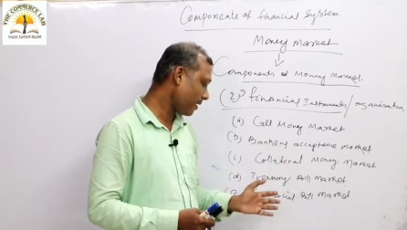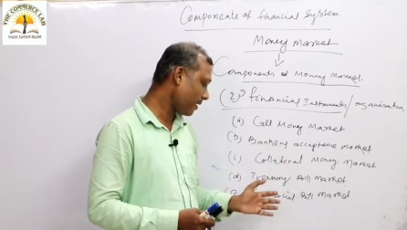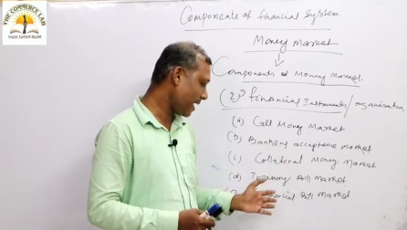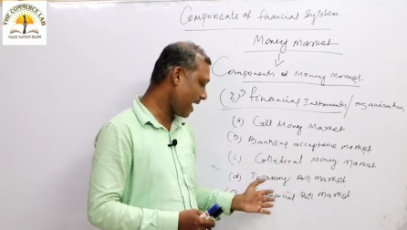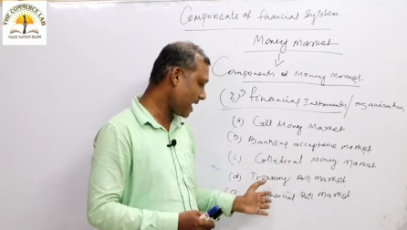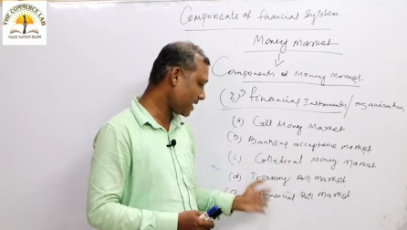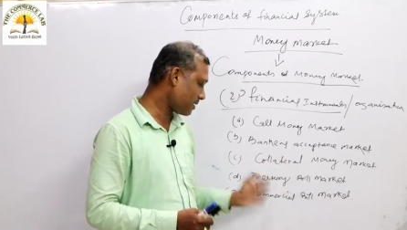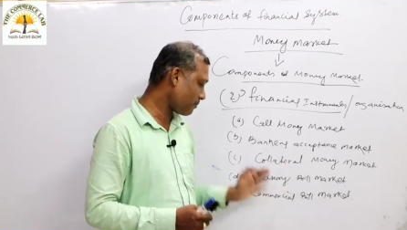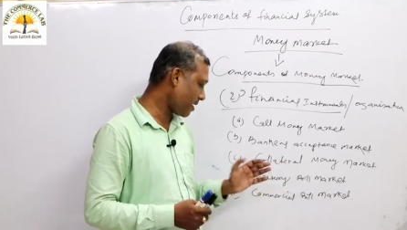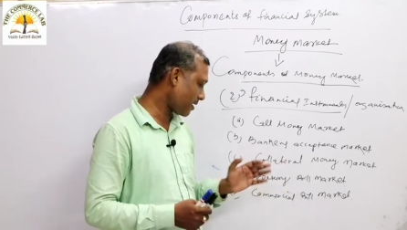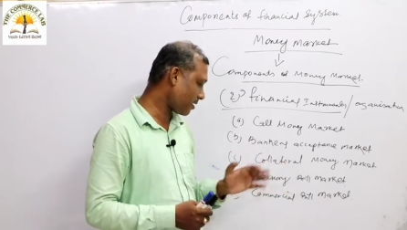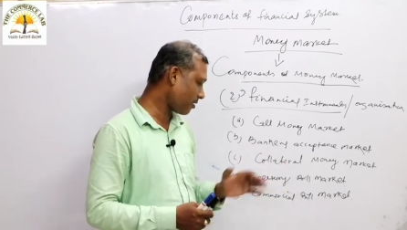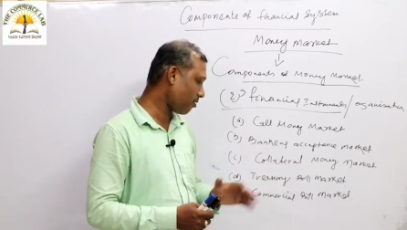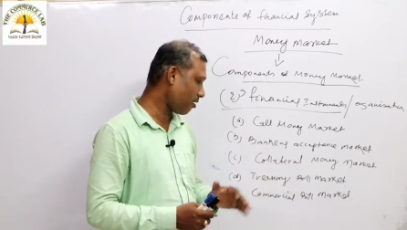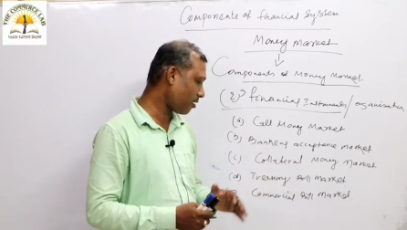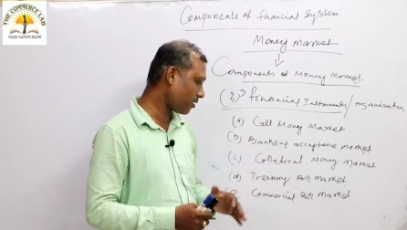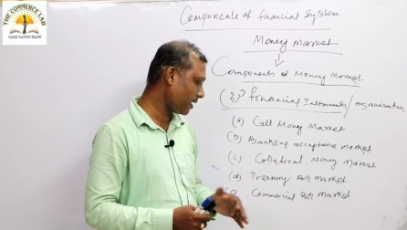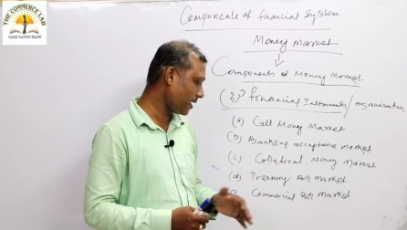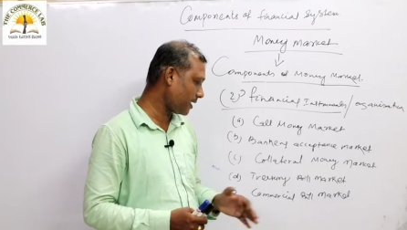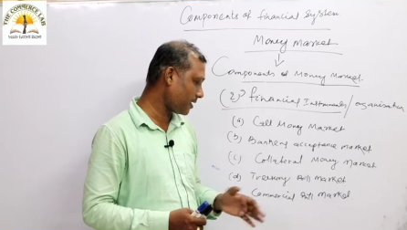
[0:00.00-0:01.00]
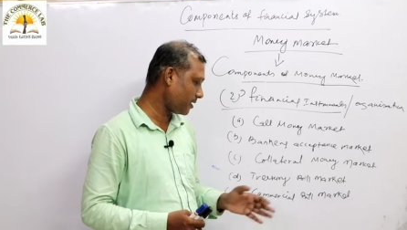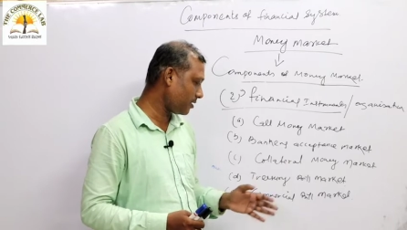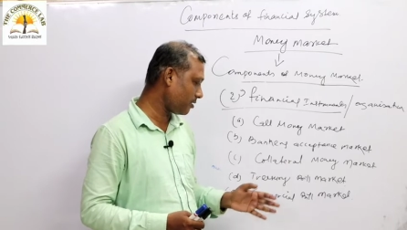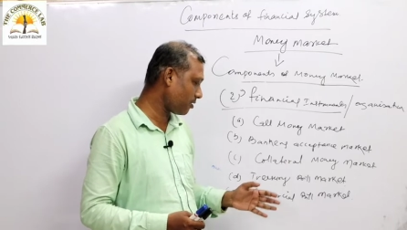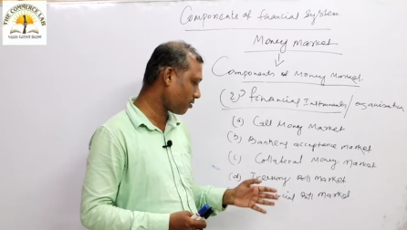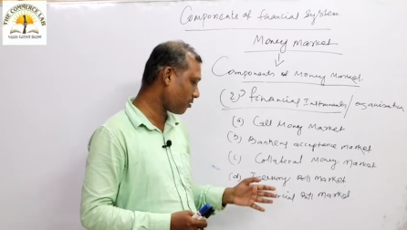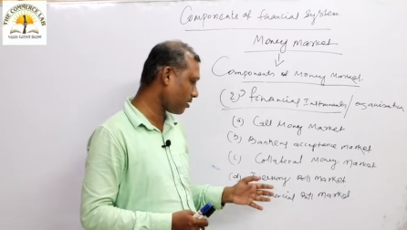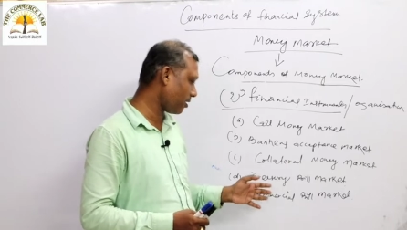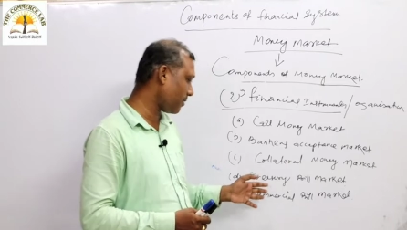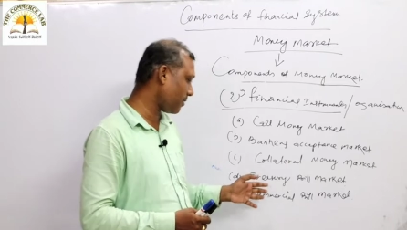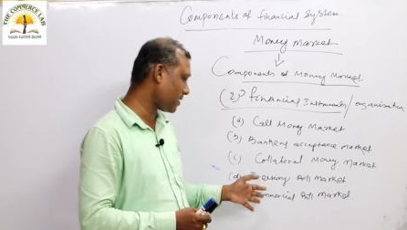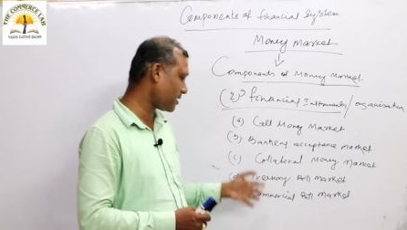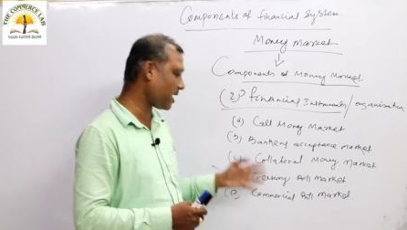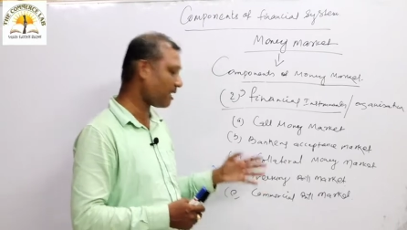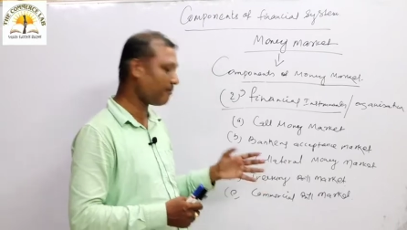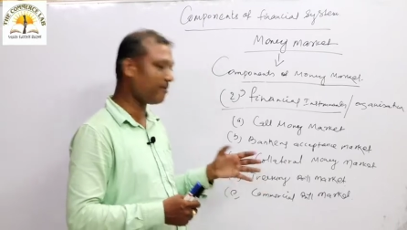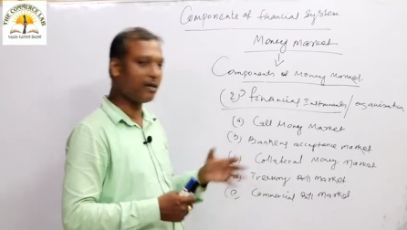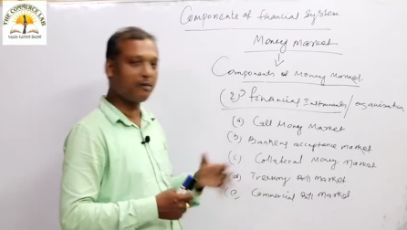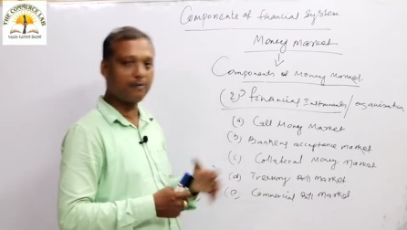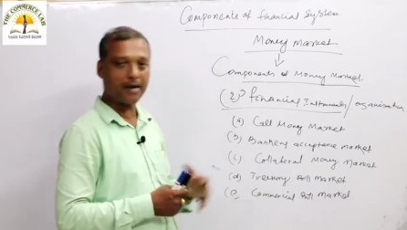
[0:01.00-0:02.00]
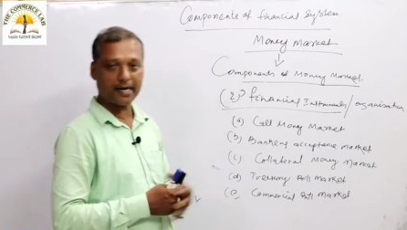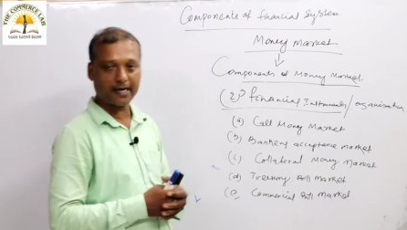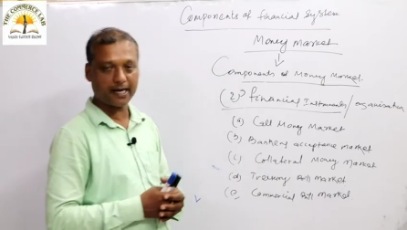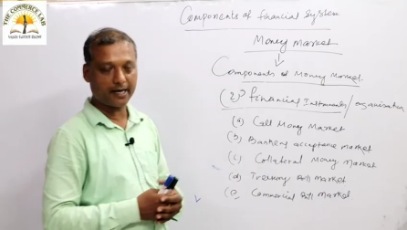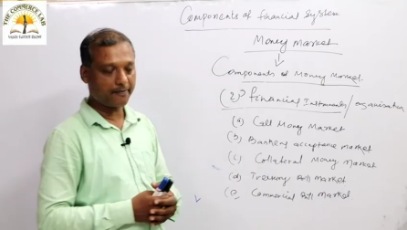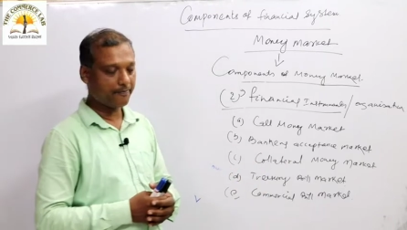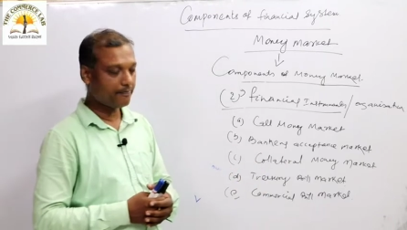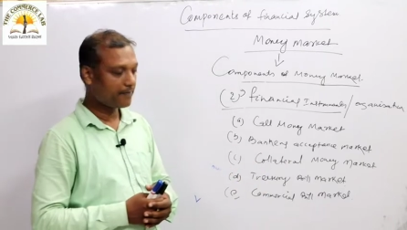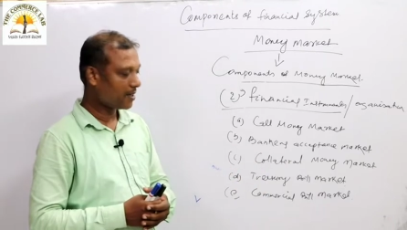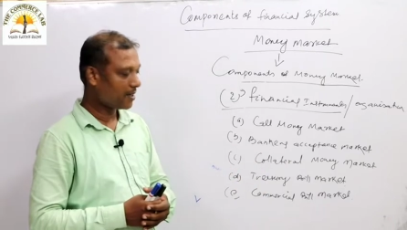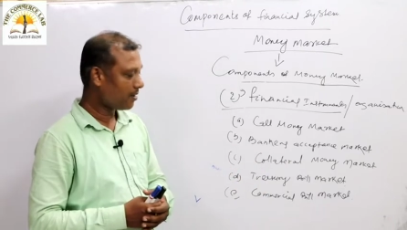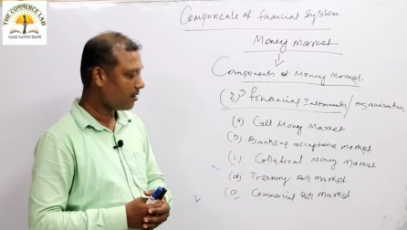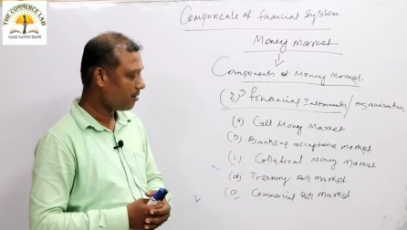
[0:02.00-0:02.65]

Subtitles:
Last but not least is your commercial bill market.